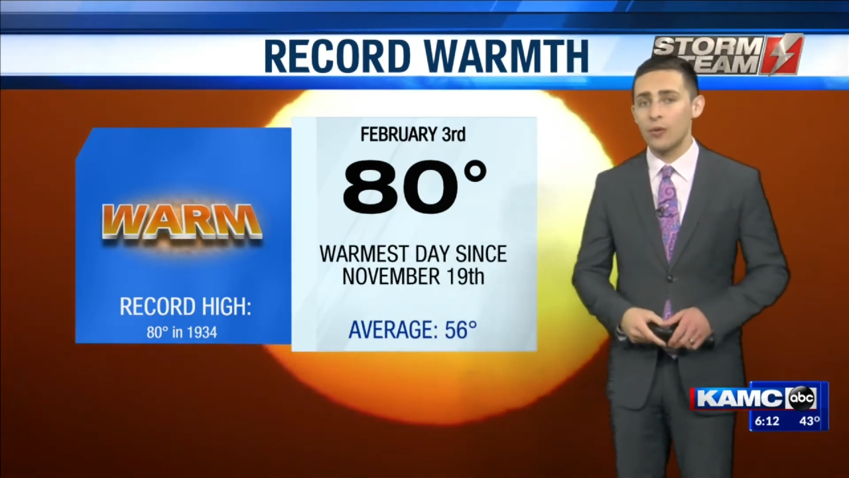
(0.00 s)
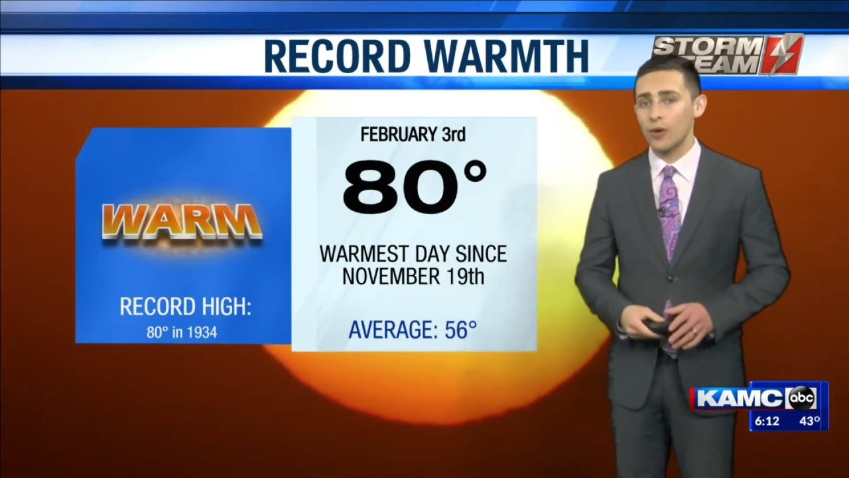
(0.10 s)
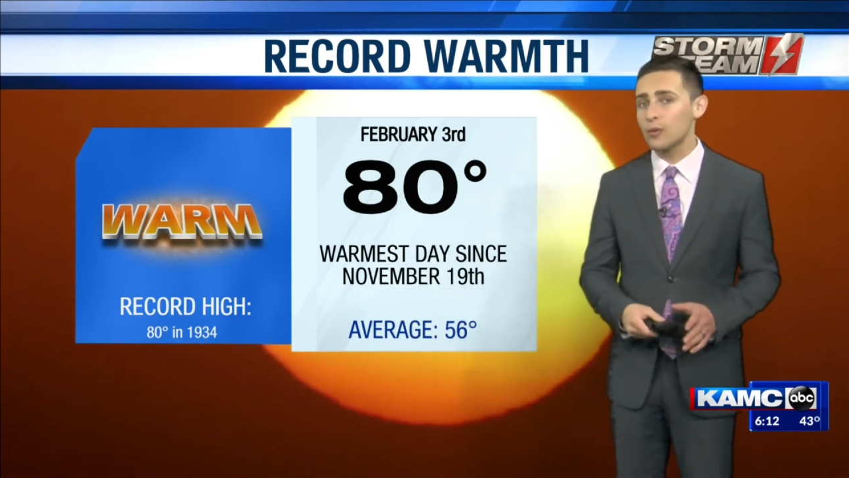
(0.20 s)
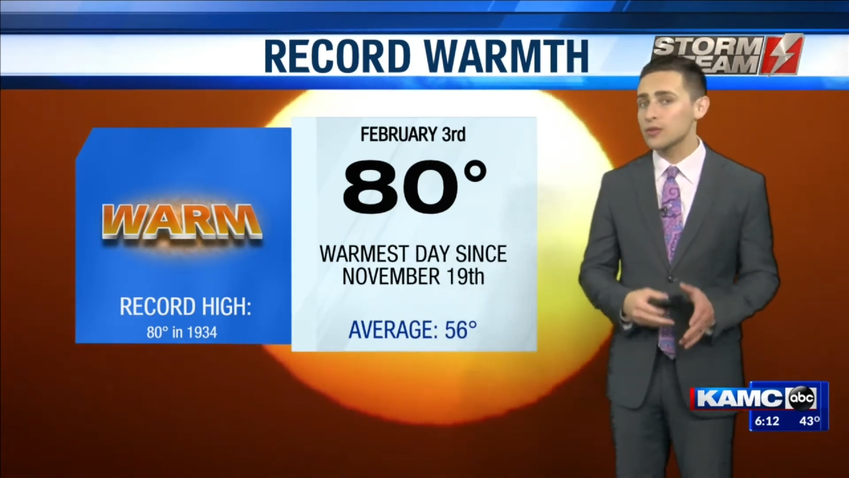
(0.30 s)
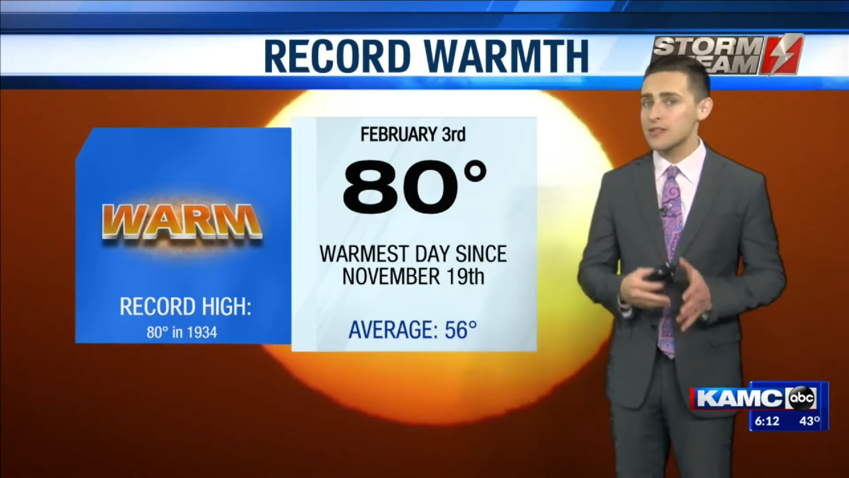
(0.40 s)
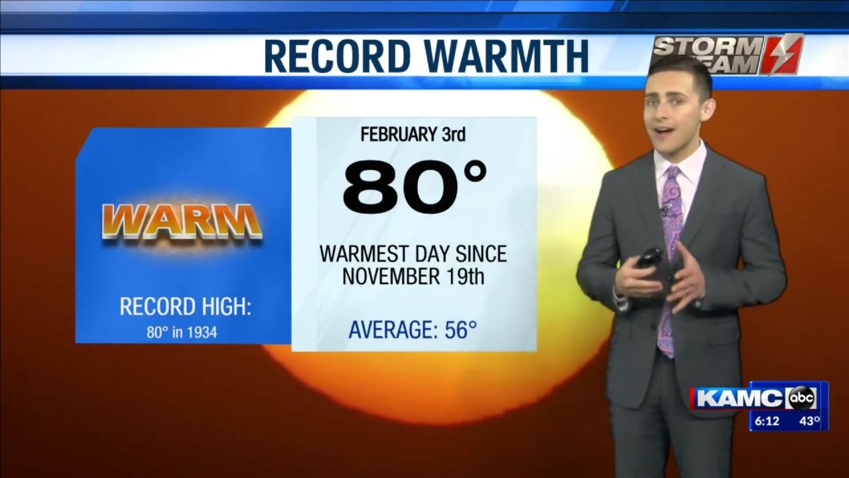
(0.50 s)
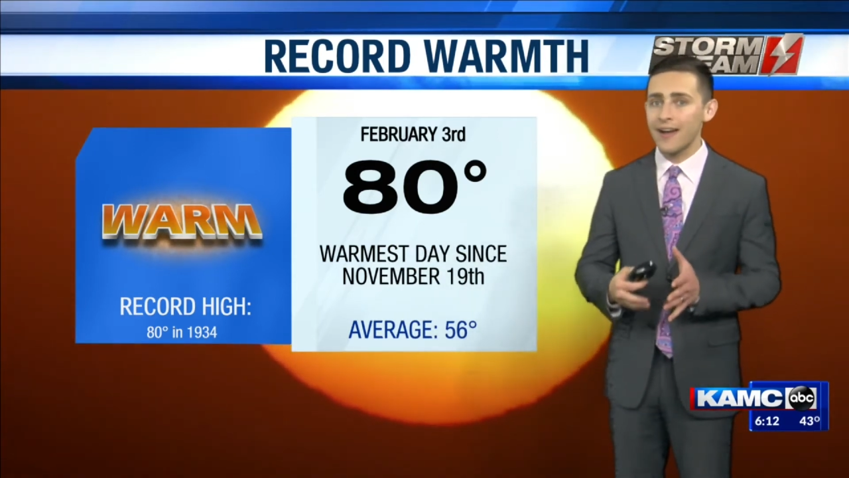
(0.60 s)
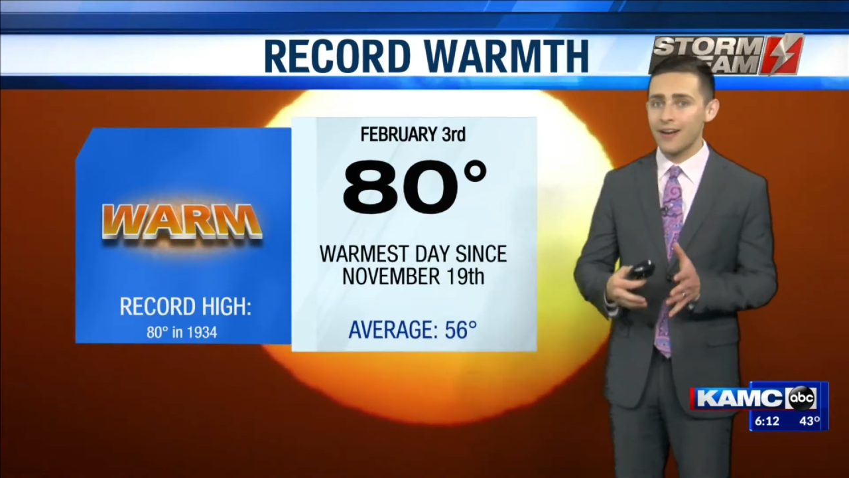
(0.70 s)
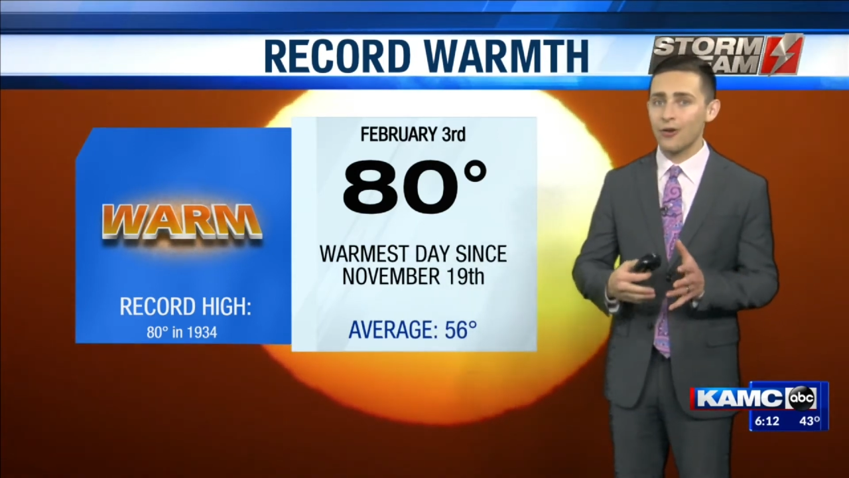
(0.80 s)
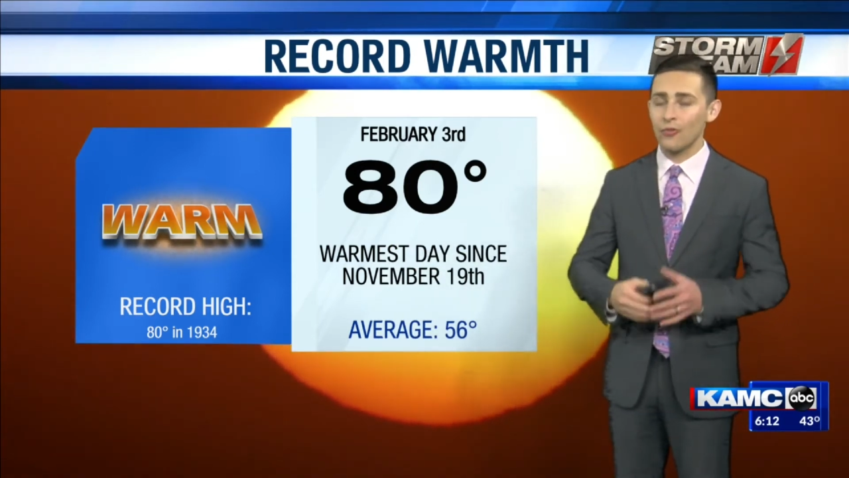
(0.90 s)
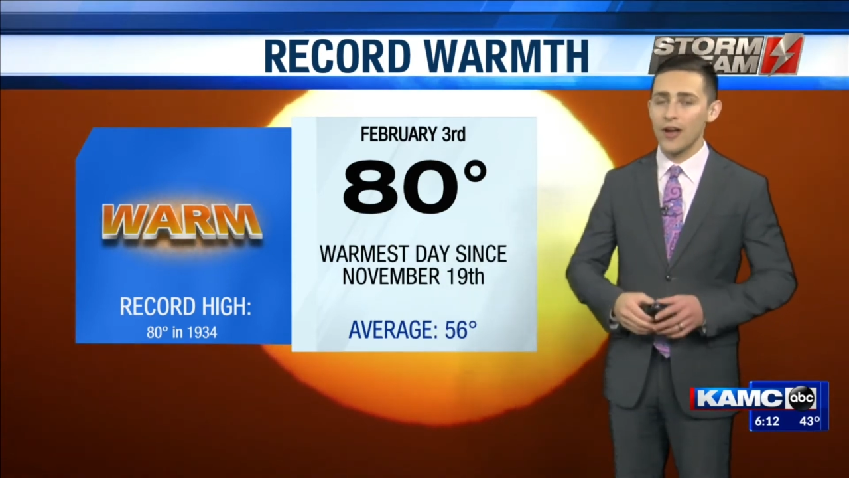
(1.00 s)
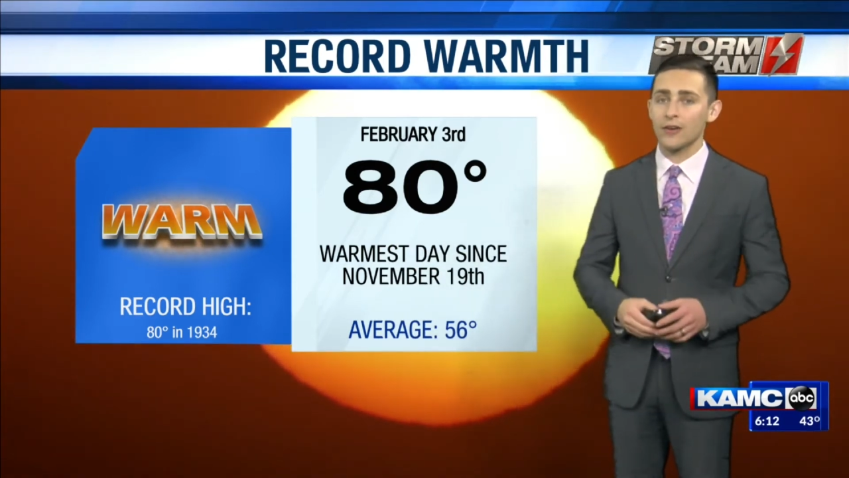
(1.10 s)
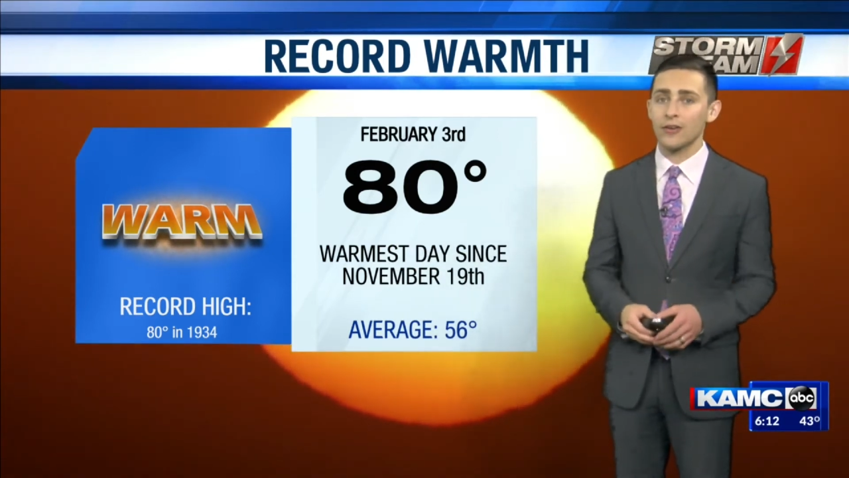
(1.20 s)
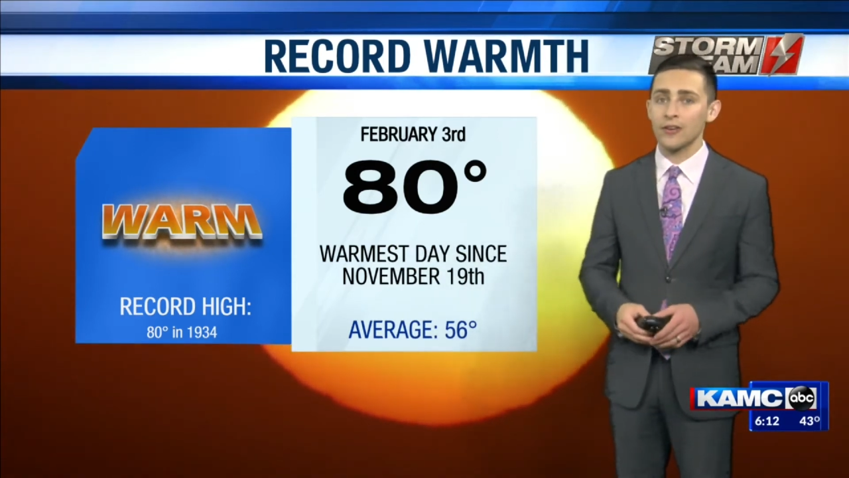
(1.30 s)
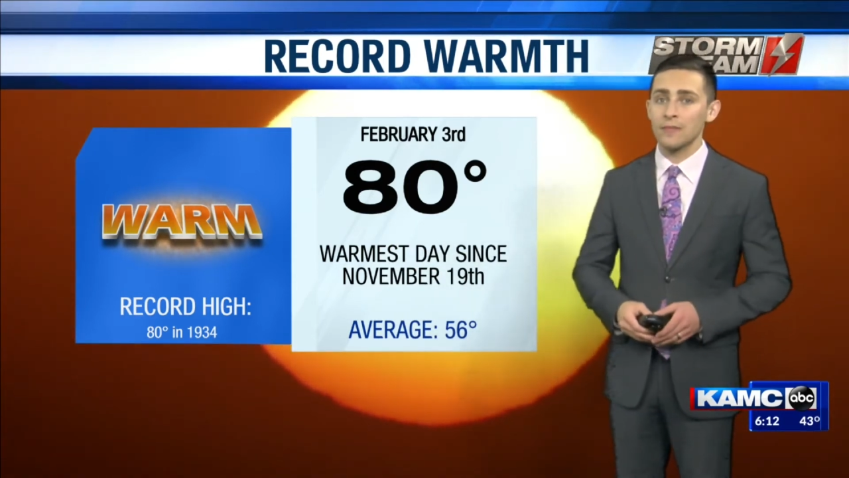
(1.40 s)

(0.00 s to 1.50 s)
we will tie our record